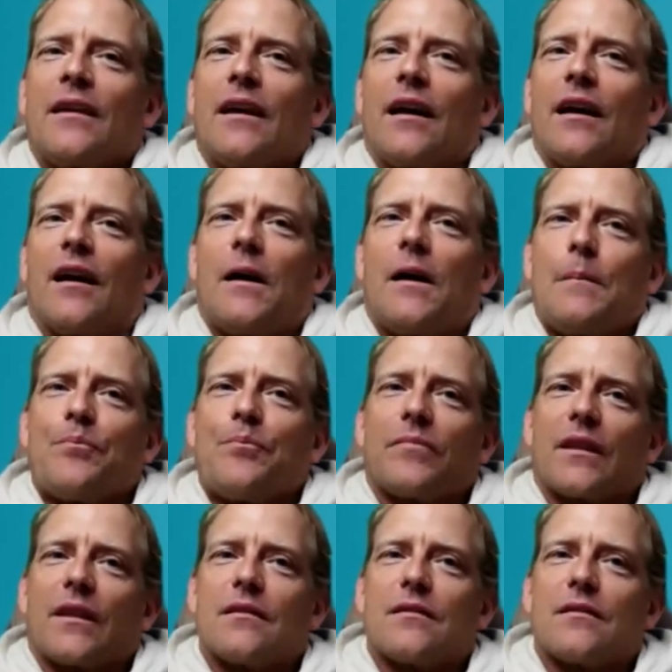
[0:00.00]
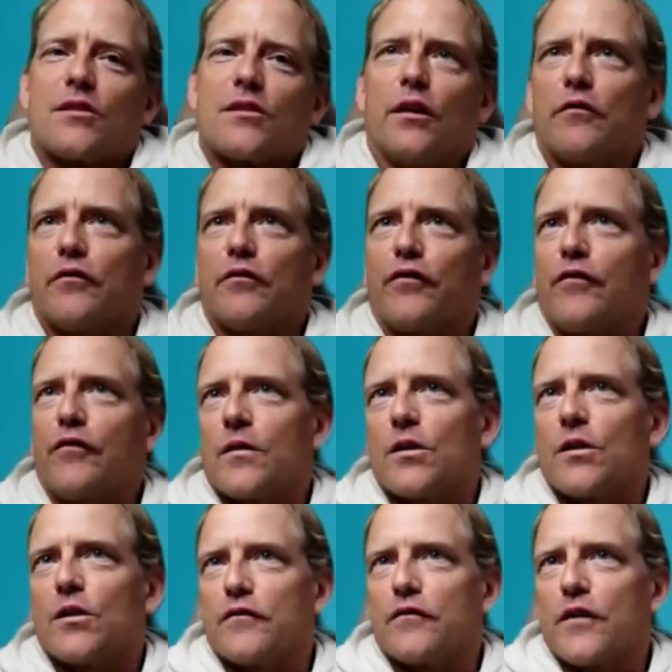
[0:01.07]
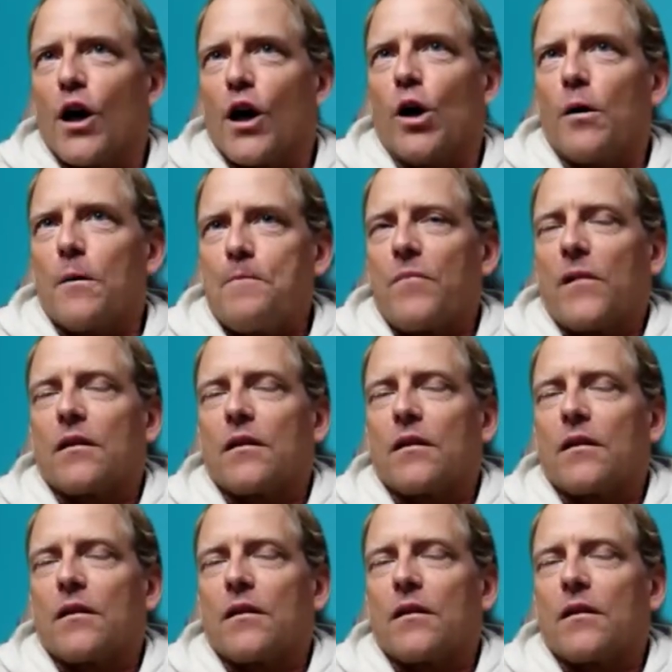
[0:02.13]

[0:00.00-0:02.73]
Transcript: So you've now